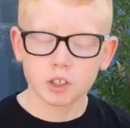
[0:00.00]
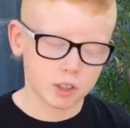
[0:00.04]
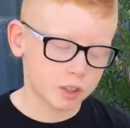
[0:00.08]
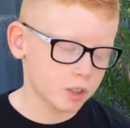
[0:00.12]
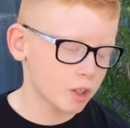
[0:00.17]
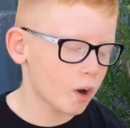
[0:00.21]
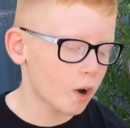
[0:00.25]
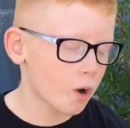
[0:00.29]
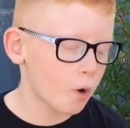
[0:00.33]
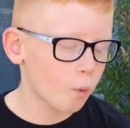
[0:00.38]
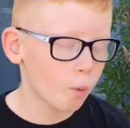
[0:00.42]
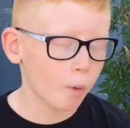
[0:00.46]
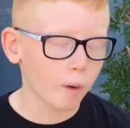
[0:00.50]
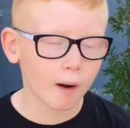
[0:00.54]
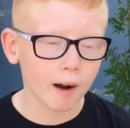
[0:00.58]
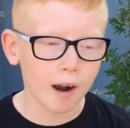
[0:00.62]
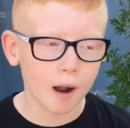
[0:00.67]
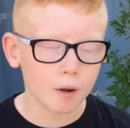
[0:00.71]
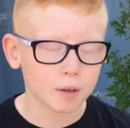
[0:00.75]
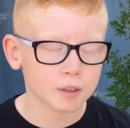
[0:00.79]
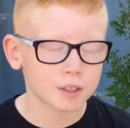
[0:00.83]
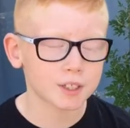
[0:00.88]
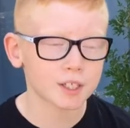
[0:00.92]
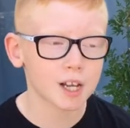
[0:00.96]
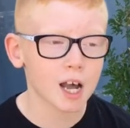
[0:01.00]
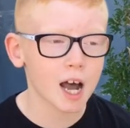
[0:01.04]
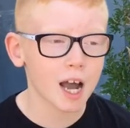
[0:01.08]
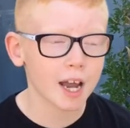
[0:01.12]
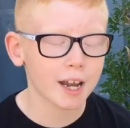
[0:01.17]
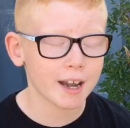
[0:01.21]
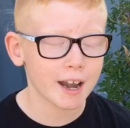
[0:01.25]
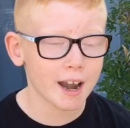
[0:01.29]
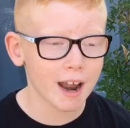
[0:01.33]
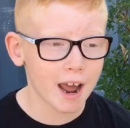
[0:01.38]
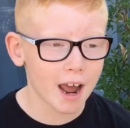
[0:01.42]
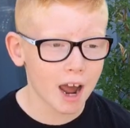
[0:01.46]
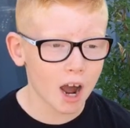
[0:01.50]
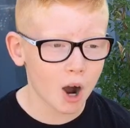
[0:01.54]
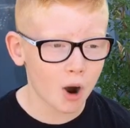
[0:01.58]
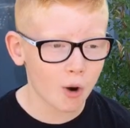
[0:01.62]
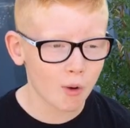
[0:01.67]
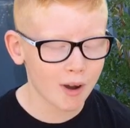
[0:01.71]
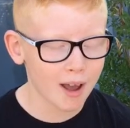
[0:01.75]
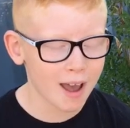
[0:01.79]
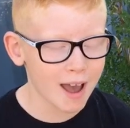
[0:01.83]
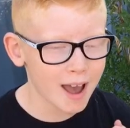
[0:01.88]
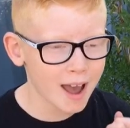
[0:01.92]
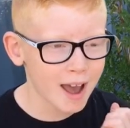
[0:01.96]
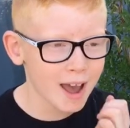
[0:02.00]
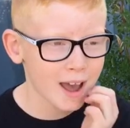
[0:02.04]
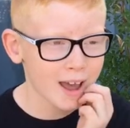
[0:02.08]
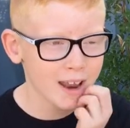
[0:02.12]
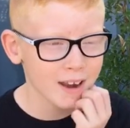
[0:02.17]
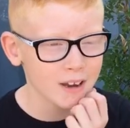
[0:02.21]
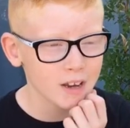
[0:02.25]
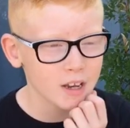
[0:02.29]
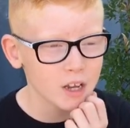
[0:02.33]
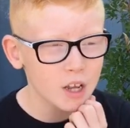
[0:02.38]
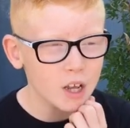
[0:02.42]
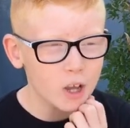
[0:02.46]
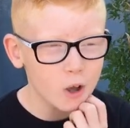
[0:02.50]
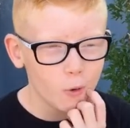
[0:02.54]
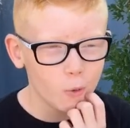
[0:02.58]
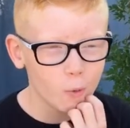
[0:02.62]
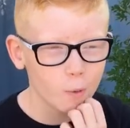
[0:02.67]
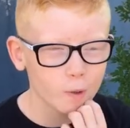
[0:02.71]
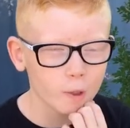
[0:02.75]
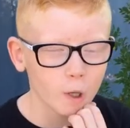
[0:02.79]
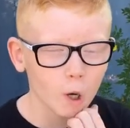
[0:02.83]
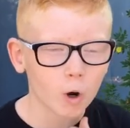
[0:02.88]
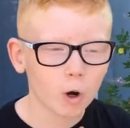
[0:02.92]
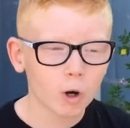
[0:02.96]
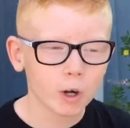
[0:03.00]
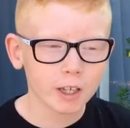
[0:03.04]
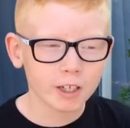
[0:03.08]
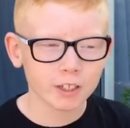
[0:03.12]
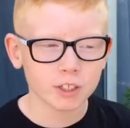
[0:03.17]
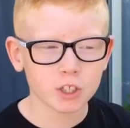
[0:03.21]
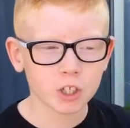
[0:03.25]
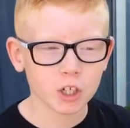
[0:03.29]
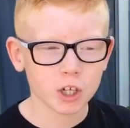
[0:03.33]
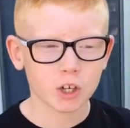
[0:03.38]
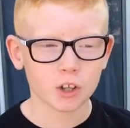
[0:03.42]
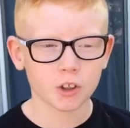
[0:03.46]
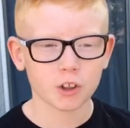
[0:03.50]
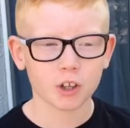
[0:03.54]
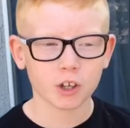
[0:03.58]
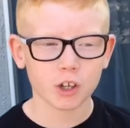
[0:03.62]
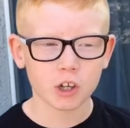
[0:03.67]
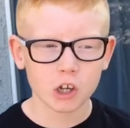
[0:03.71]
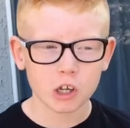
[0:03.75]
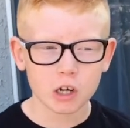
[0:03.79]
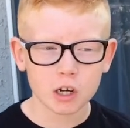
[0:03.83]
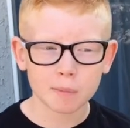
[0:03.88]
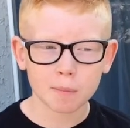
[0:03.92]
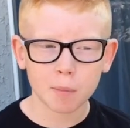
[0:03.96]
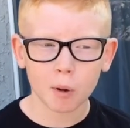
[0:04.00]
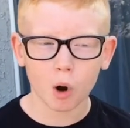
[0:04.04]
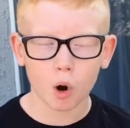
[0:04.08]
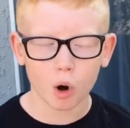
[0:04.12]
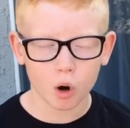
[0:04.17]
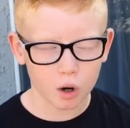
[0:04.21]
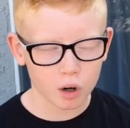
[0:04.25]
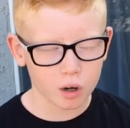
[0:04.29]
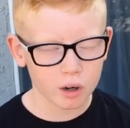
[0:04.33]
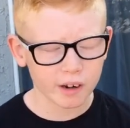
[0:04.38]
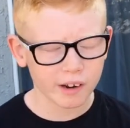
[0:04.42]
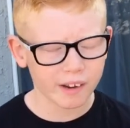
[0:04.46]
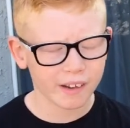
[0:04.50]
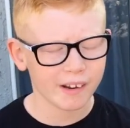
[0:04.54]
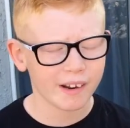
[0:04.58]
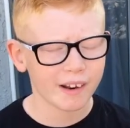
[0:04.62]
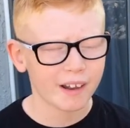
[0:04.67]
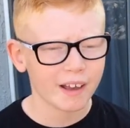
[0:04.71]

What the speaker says: So we're outside now, and we already took the gun apart,